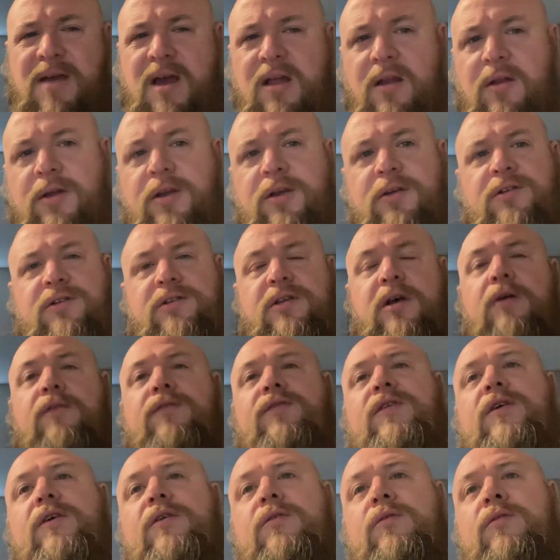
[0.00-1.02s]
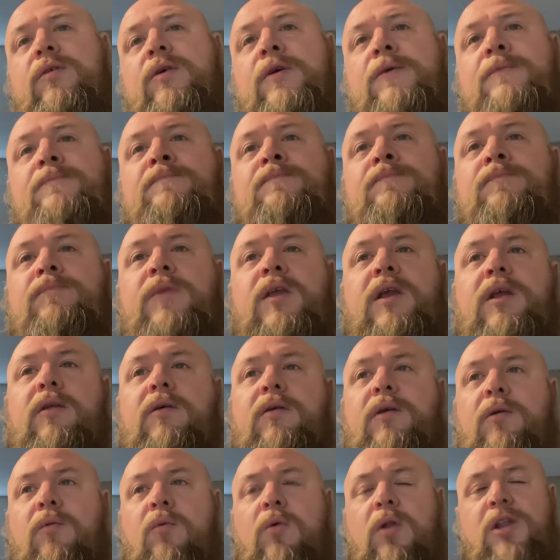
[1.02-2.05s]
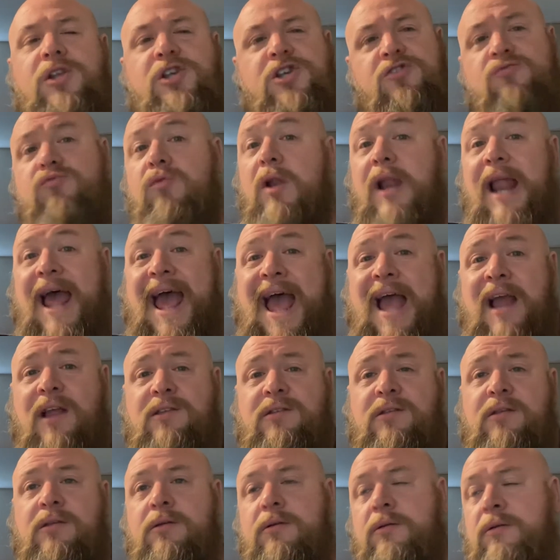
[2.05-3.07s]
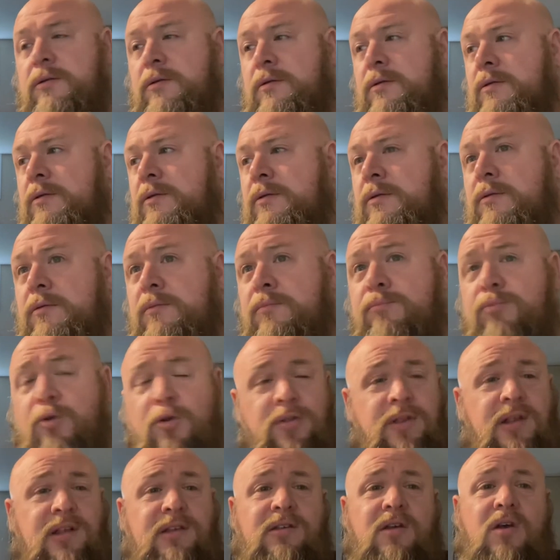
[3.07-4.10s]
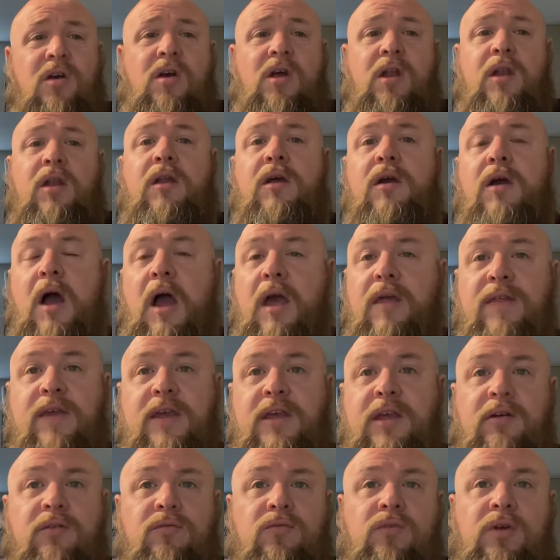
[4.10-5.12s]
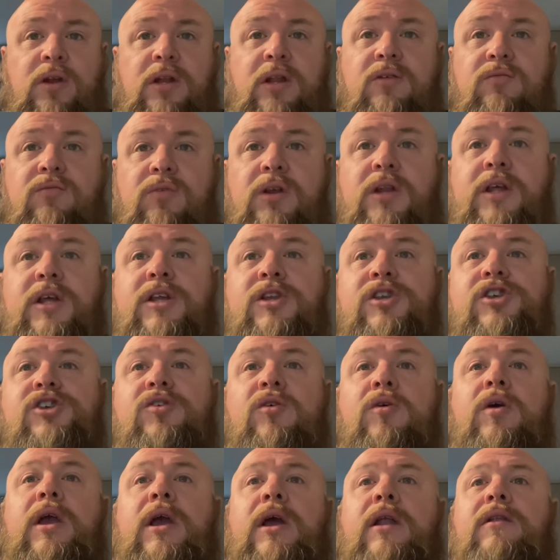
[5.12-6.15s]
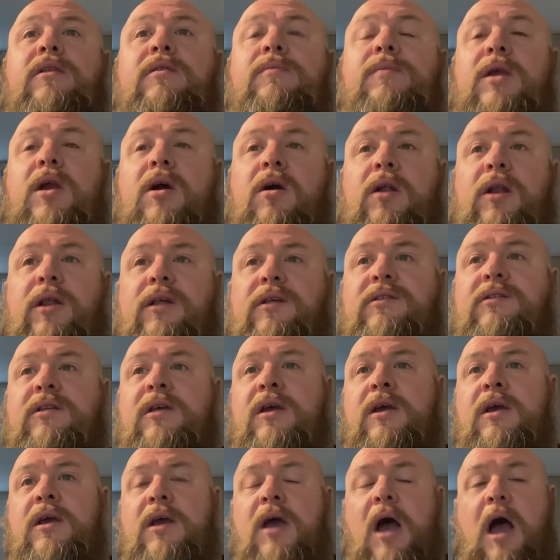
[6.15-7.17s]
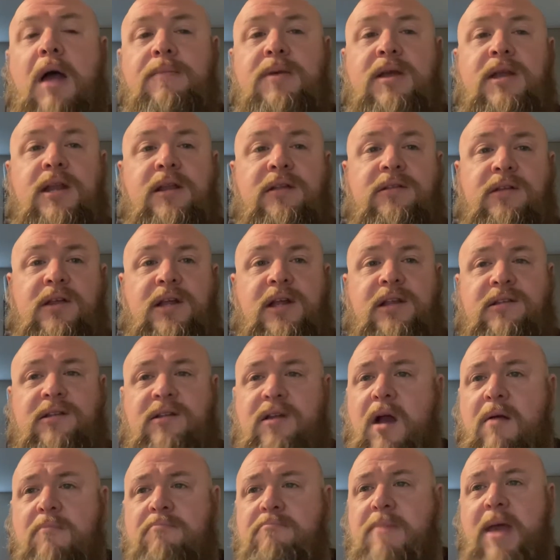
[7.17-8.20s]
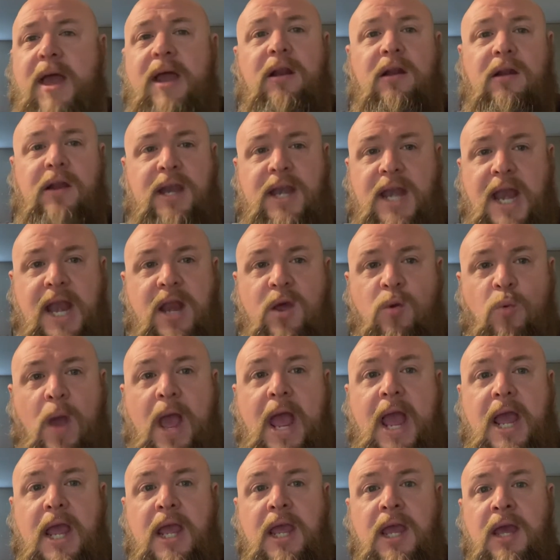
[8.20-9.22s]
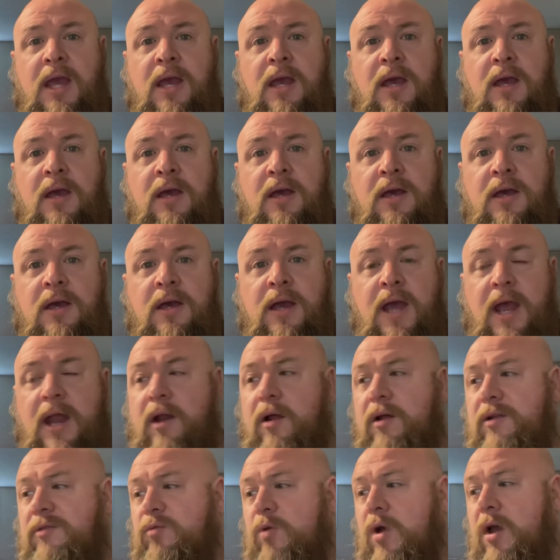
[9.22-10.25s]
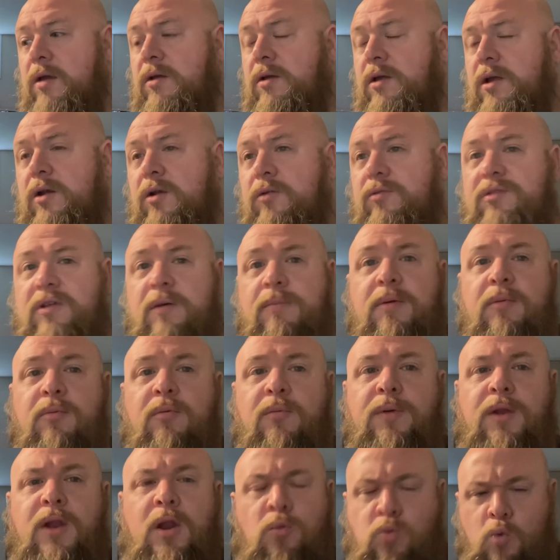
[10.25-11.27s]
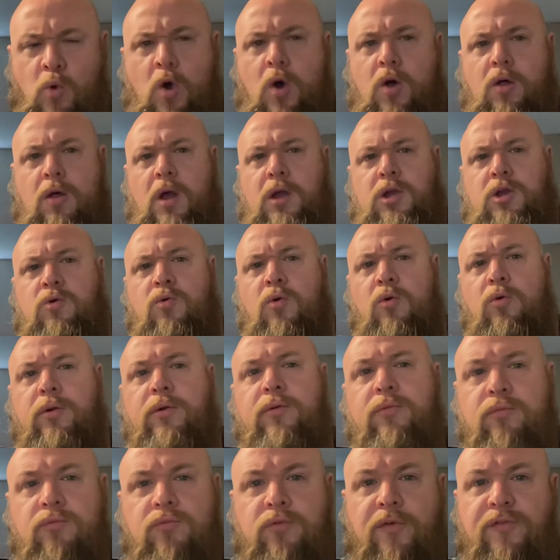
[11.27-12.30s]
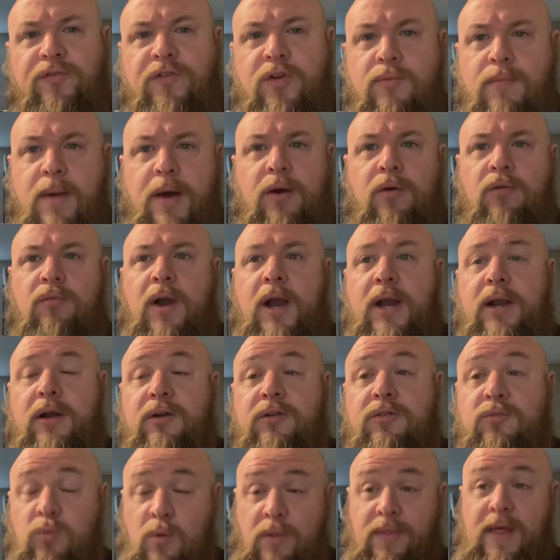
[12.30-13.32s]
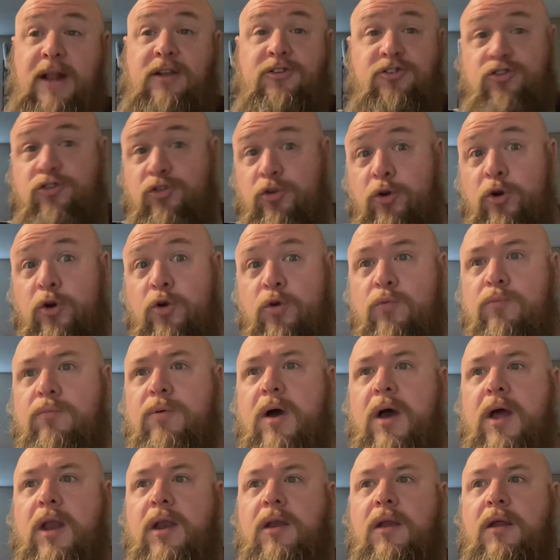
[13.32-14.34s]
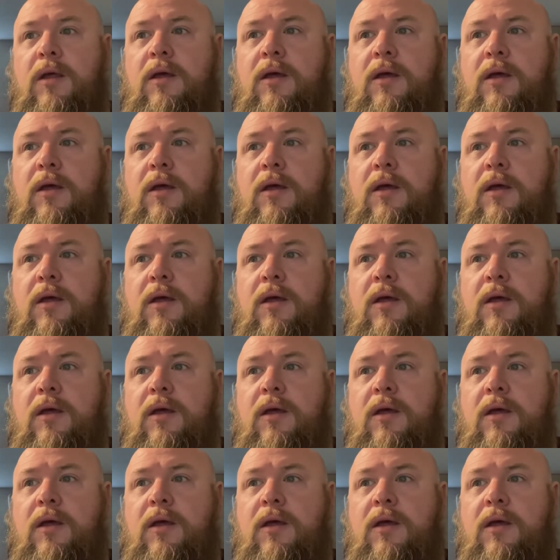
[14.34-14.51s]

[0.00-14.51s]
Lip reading: yourself to, you know, you want to just relax, put this on. I think you'll really, really enjoy it, to be honest. I mean, it's not metal in any way. And that's why, you know, some people be like, well, you only review metal records. Well, that's true, but